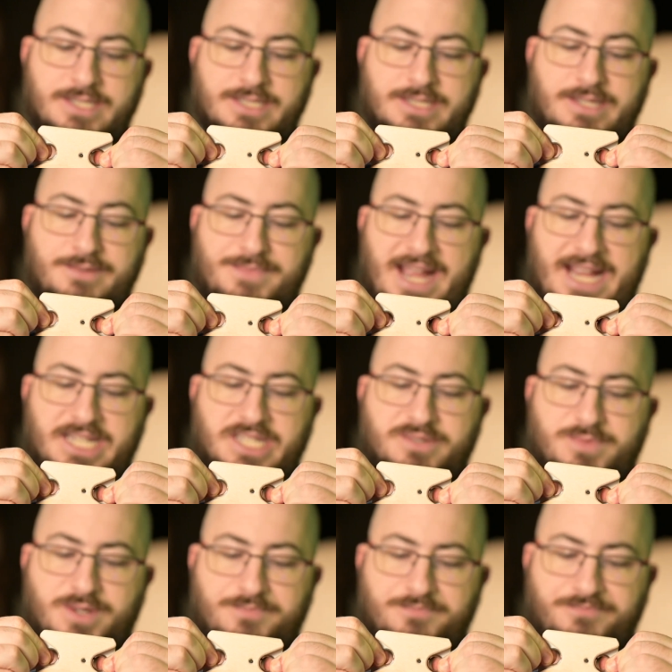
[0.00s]
the
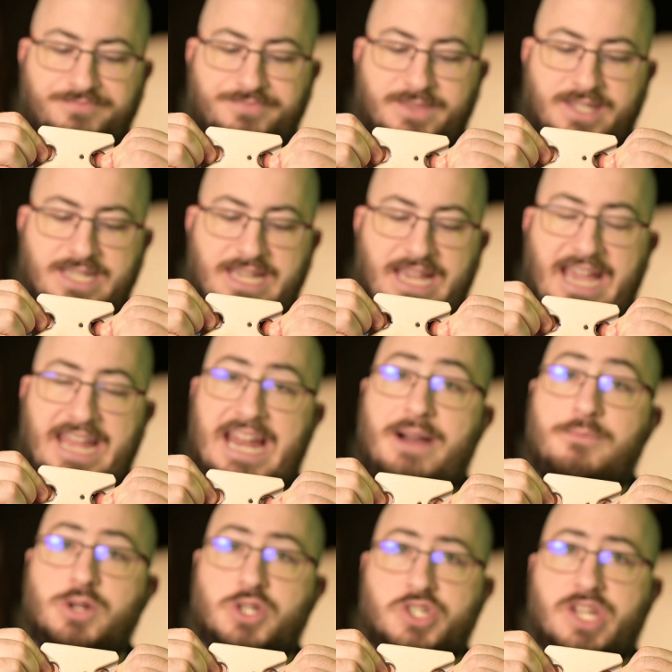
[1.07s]
maximum, and how
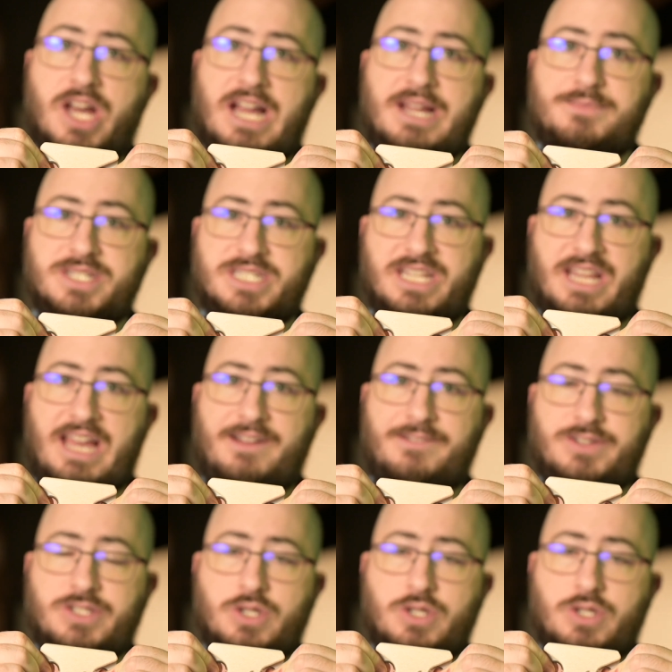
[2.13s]
much time is left.